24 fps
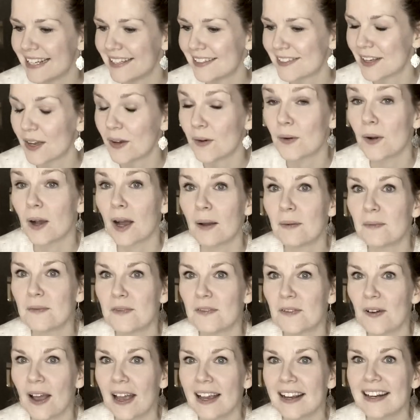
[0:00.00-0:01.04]
So I'm
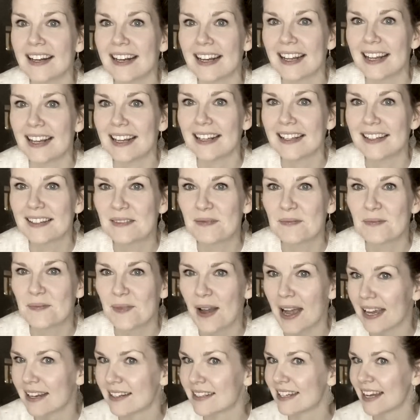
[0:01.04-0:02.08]
finally
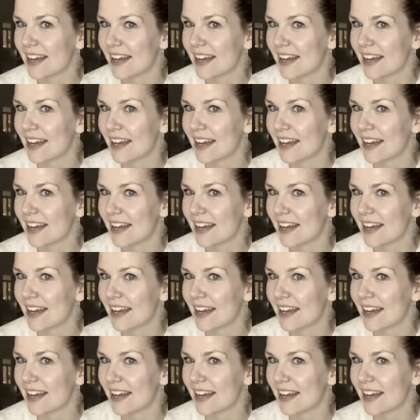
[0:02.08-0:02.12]
back to